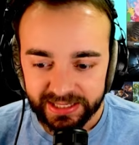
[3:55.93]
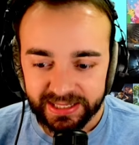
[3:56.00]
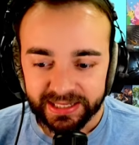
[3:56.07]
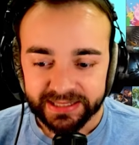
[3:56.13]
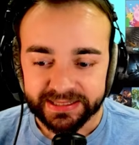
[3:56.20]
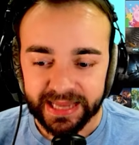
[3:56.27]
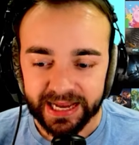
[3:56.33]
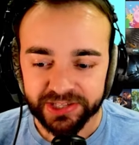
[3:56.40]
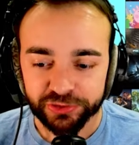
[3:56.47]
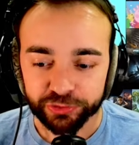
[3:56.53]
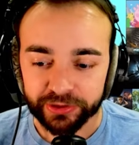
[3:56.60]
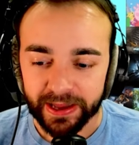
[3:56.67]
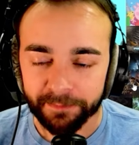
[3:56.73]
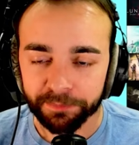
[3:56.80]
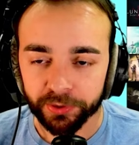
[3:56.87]
Next
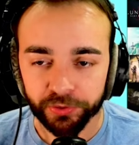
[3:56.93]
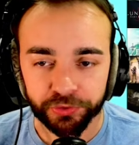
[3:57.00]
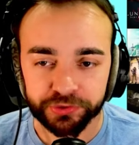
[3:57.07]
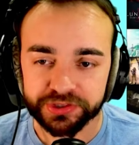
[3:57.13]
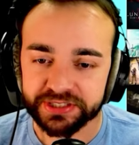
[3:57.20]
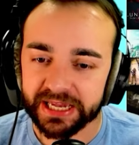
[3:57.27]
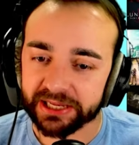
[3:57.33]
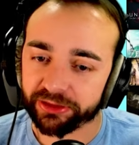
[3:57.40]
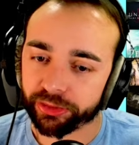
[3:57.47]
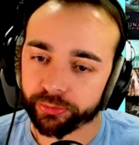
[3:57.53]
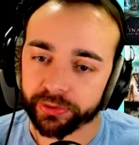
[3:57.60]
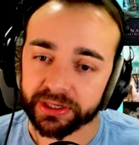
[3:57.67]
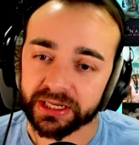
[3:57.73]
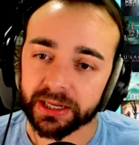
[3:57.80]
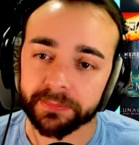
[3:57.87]
we have Baldur's Gate
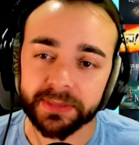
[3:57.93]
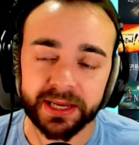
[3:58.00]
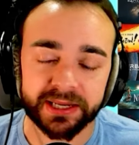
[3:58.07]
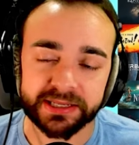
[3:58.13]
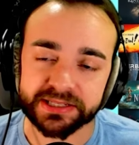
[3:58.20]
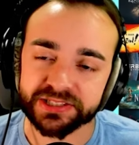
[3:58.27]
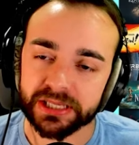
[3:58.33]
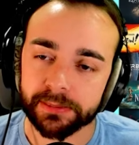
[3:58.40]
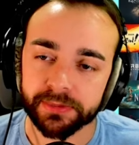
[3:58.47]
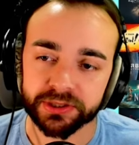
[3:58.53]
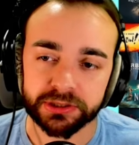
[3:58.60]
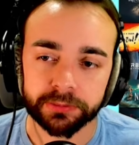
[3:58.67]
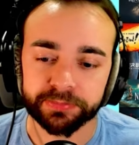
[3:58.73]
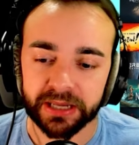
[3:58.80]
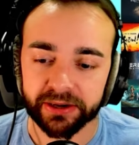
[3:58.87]
3. I'm not going to say
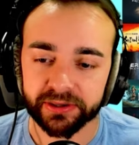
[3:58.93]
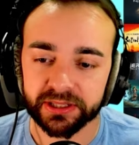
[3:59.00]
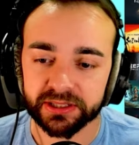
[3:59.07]
much about it